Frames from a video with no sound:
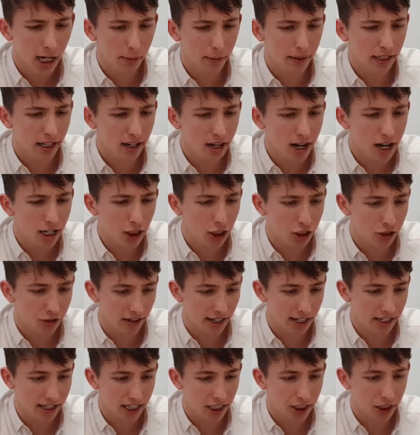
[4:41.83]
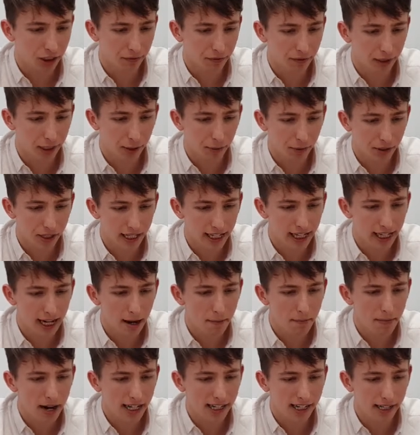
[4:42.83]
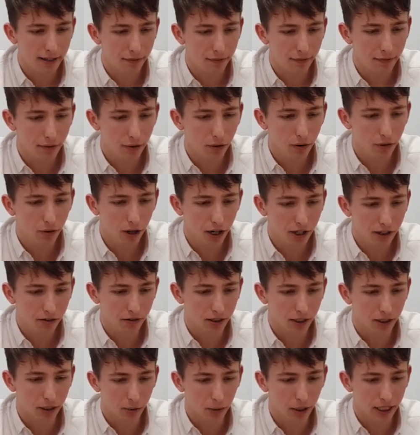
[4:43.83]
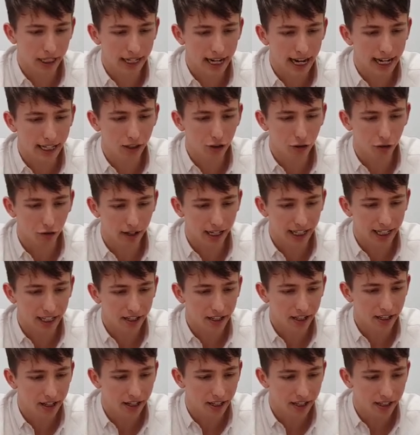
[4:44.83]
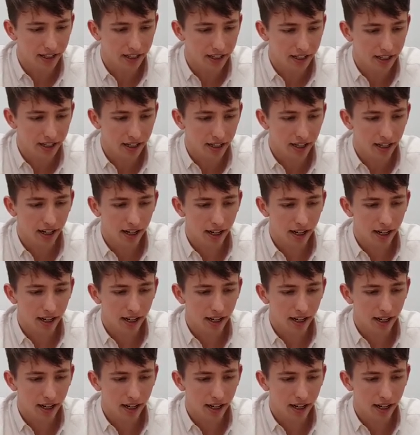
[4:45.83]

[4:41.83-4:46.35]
with the largest transition frequency, a massive 429 trillion Hz.